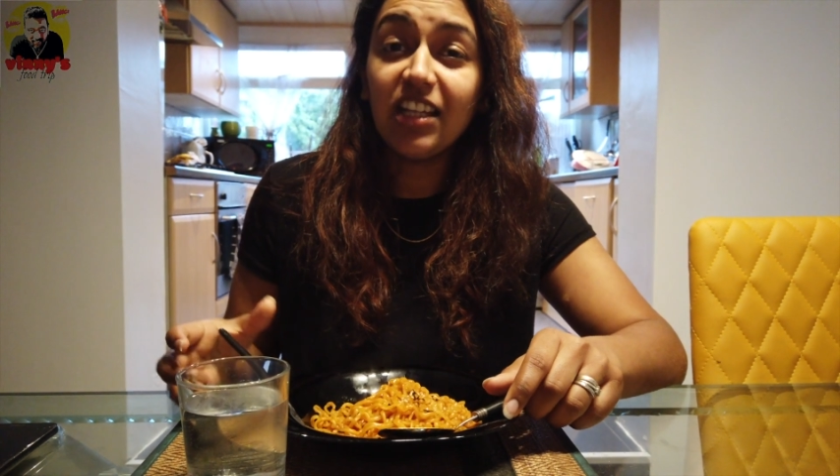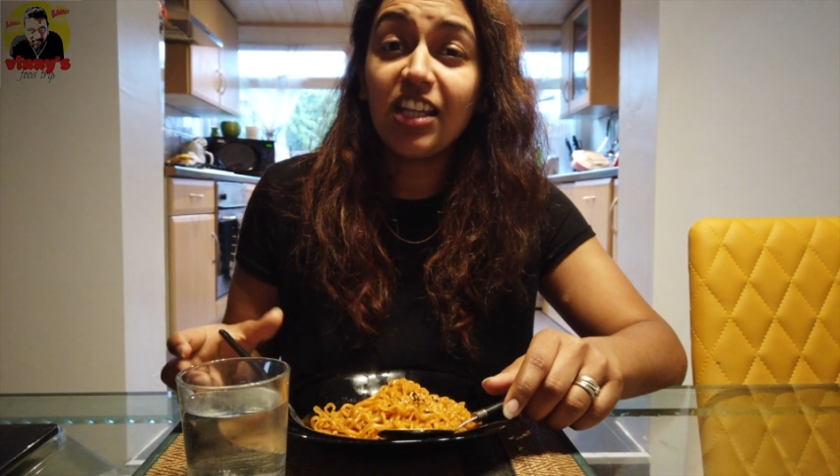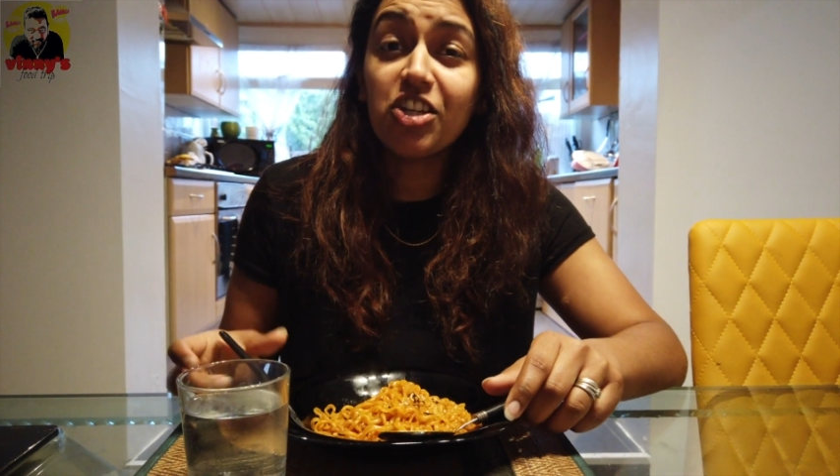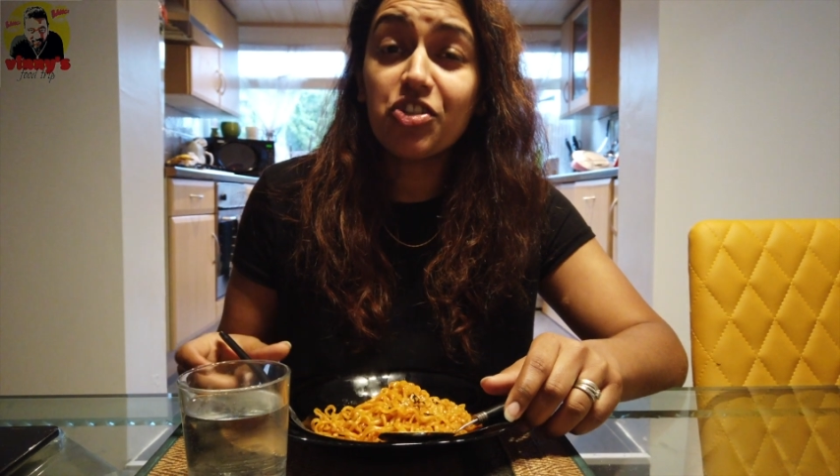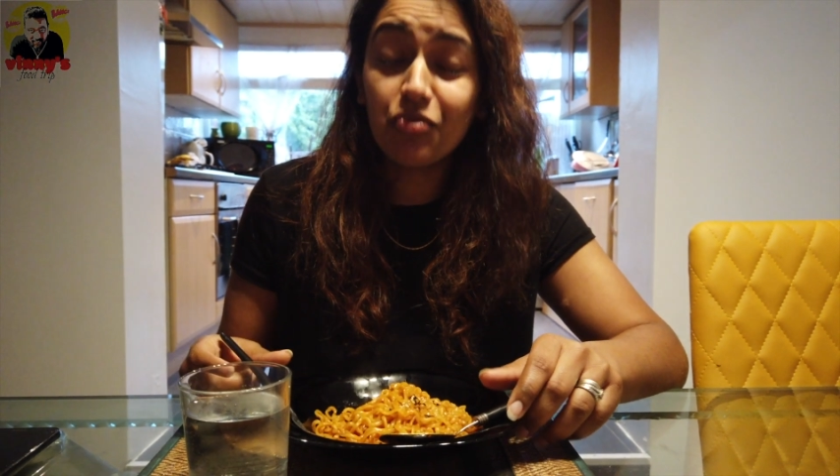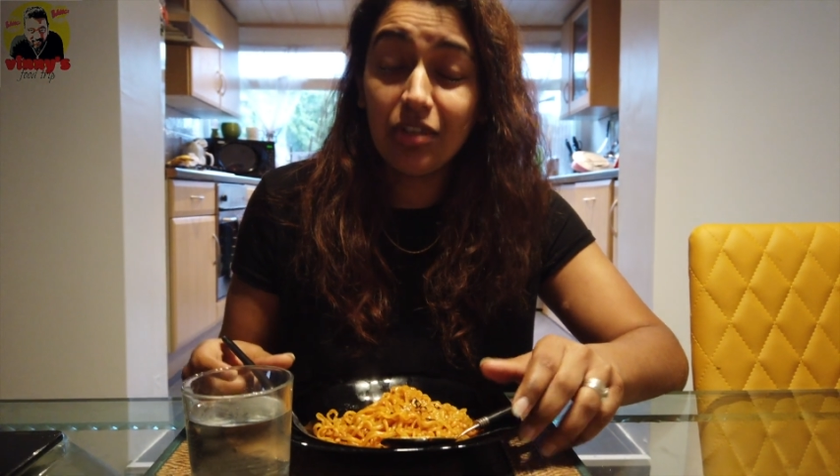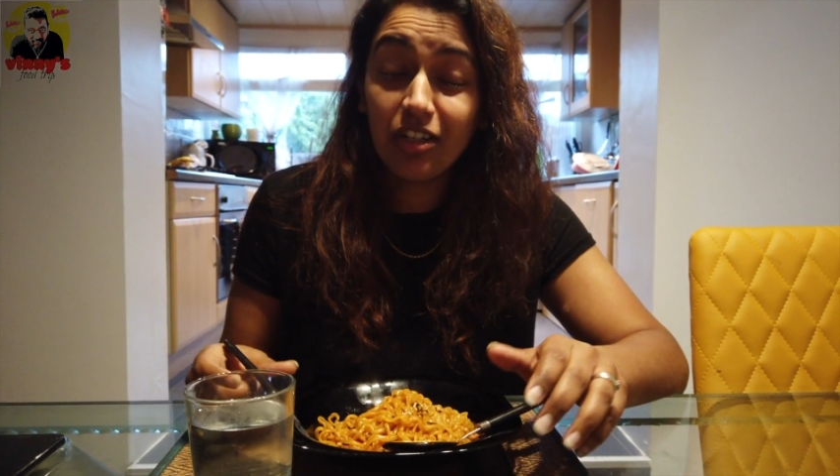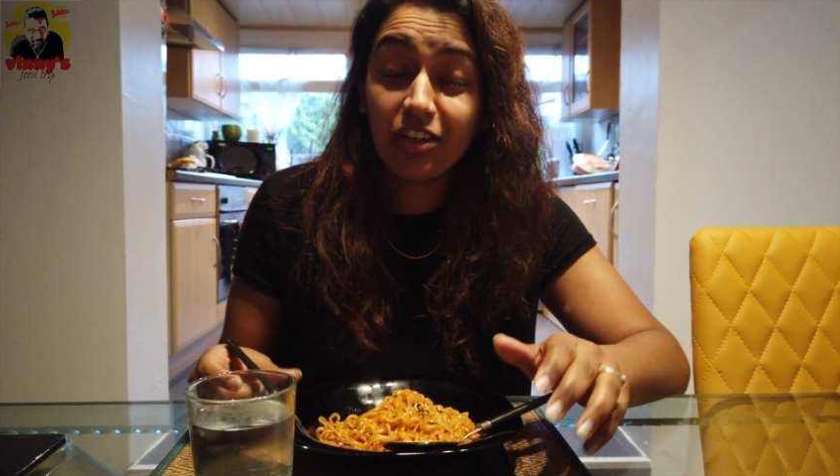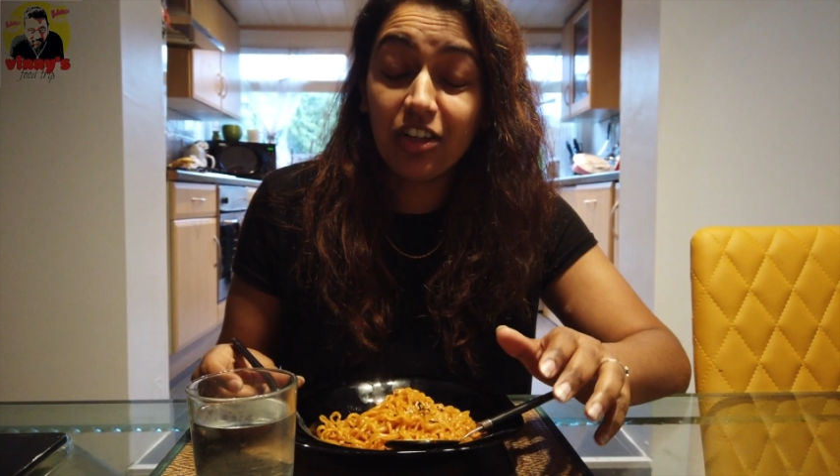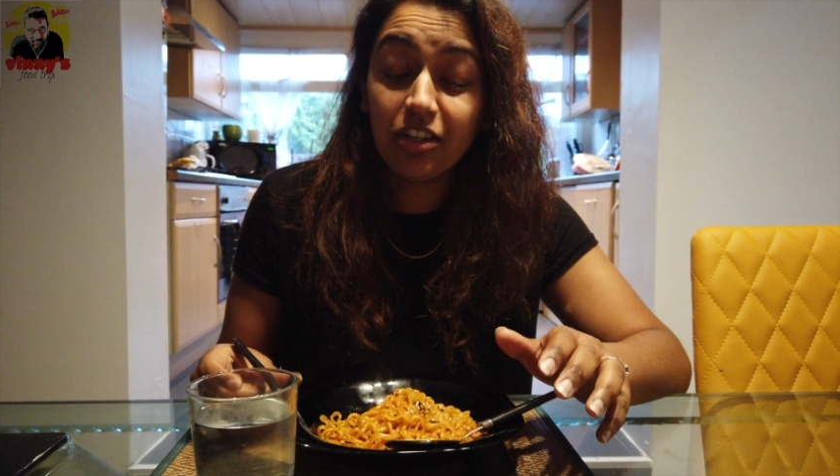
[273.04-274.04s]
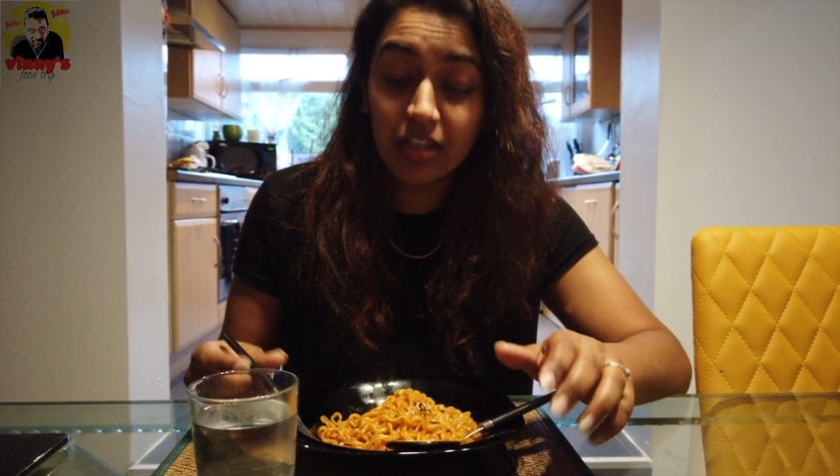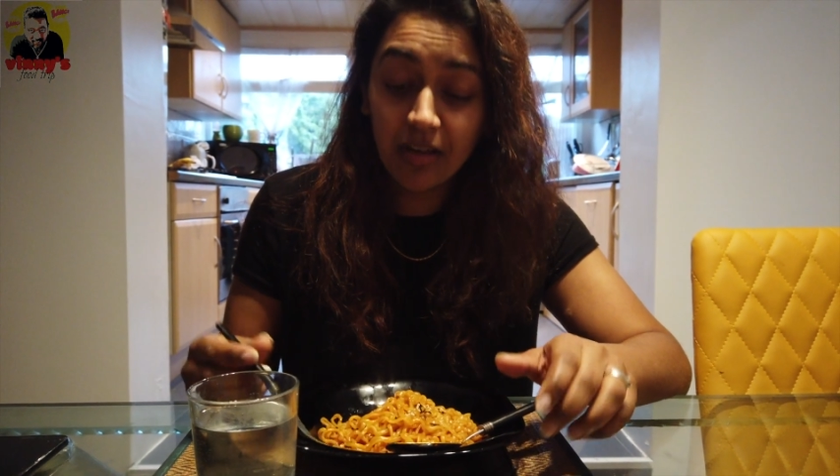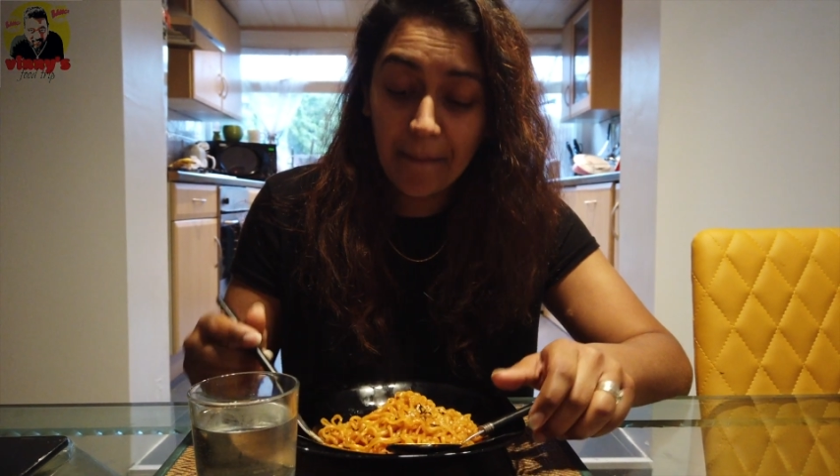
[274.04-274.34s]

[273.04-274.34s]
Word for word: It tastes really good.